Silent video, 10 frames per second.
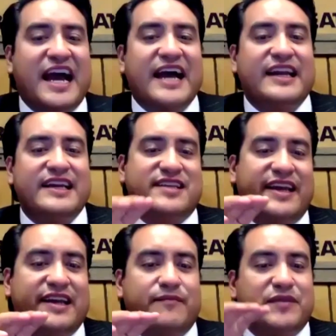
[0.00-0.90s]
is
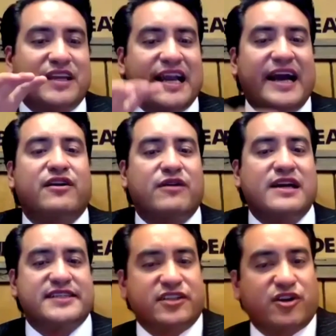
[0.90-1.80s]
categorized
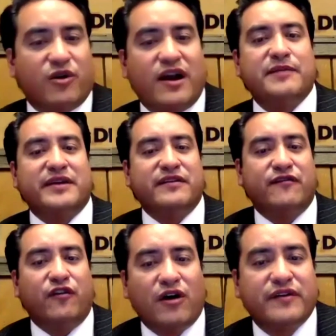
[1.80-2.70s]
as a crime
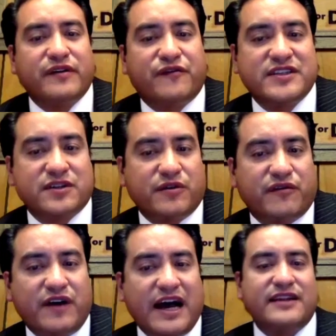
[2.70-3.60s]
involving physical
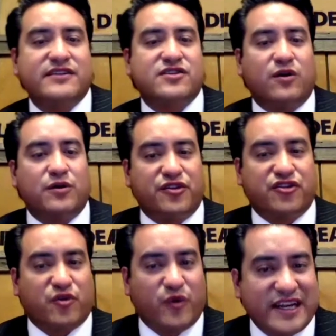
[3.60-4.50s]
violence or the
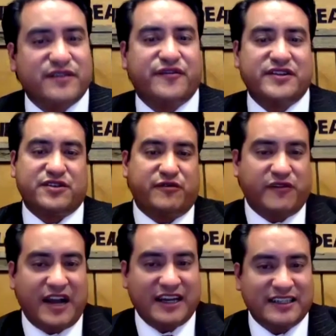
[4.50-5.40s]
threat to physical
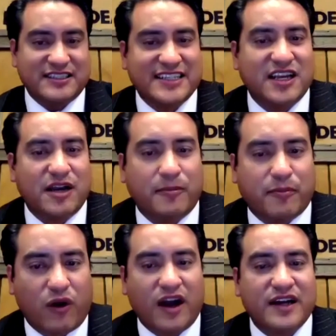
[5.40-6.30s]
violence. That's how
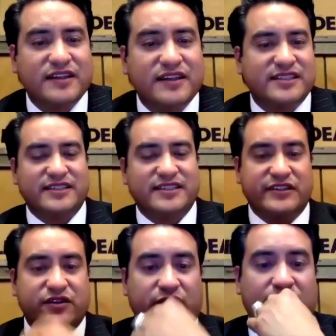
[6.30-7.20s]
broad these things are.